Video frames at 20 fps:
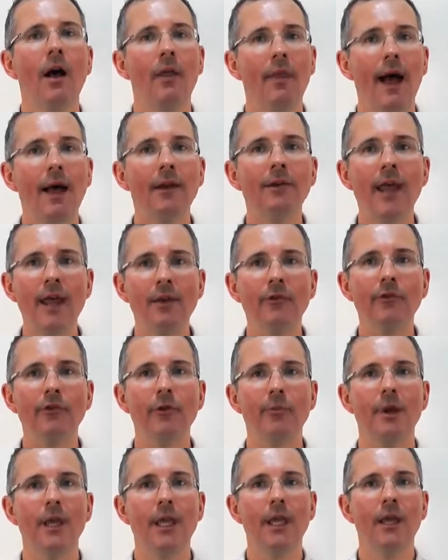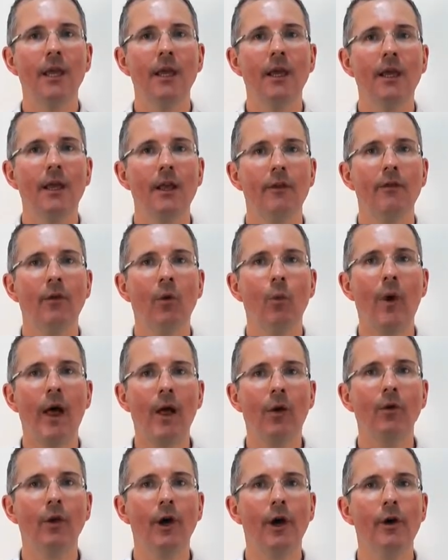and that tends to be in the
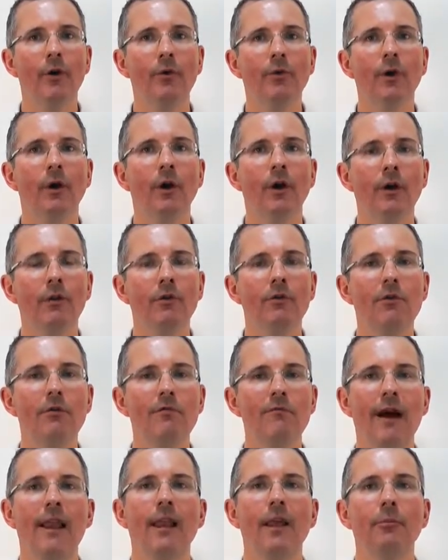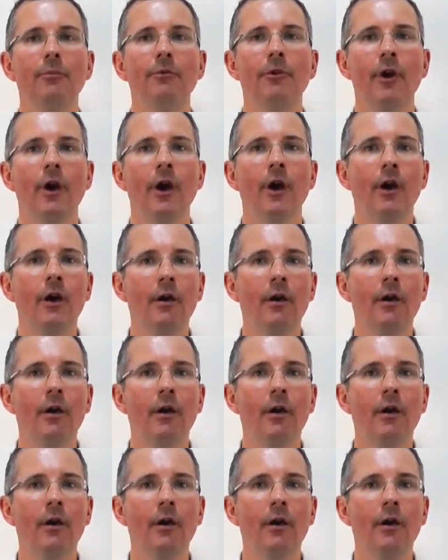well-known developed